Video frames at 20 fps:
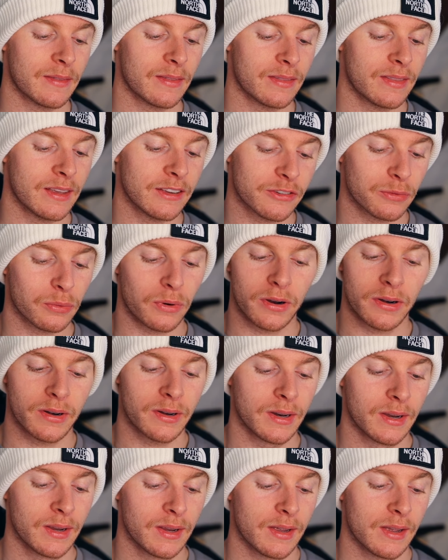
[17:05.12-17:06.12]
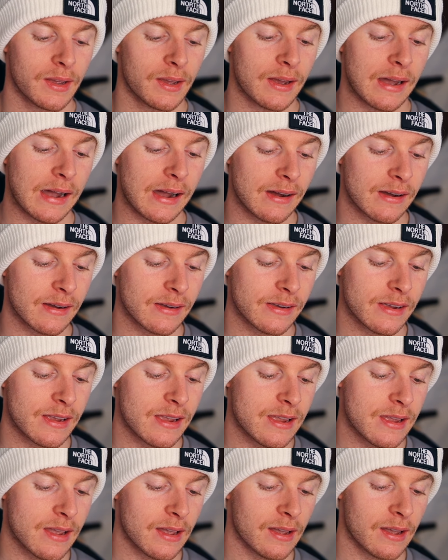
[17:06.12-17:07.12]
this one,
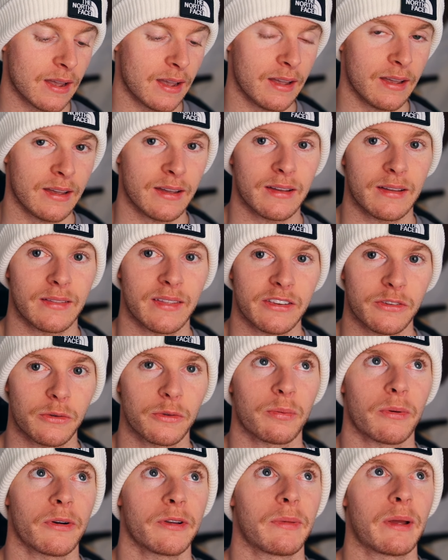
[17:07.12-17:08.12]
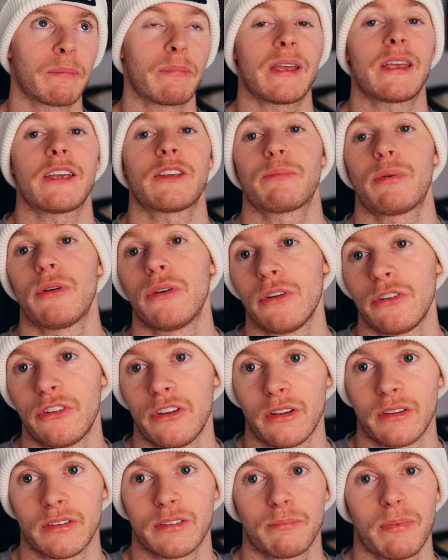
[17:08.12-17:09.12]
I uh, this was probably my biggest
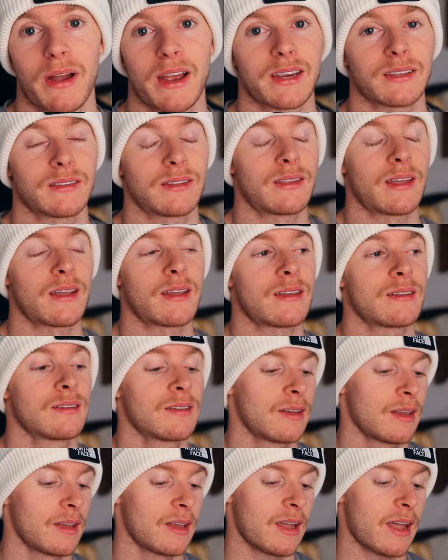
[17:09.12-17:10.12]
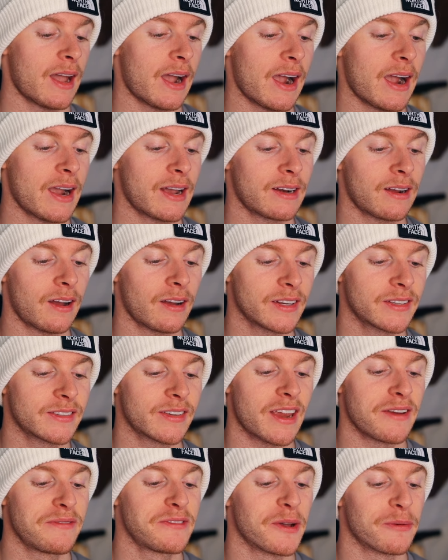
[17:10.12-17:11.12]
purchase back in the day. And I
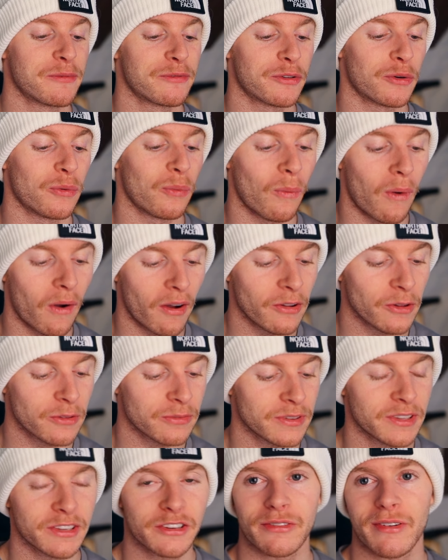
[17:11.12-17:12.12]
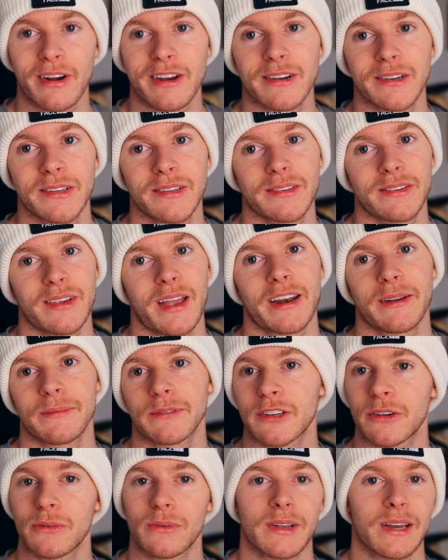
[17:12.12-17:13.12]
saved up for a while for this fragrance, and I'm
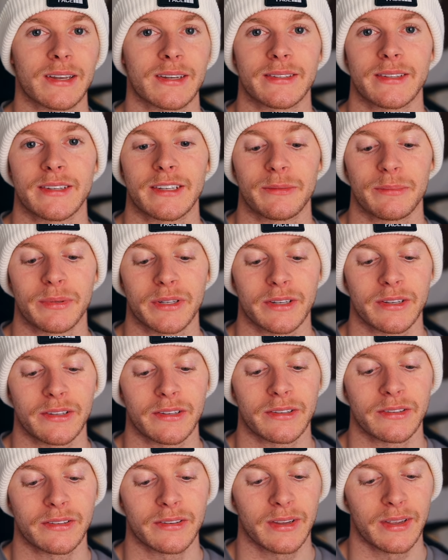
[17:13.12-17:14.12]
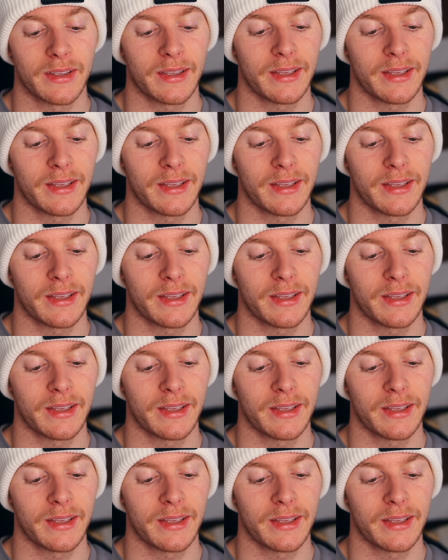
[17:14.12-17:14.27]
so glad I did because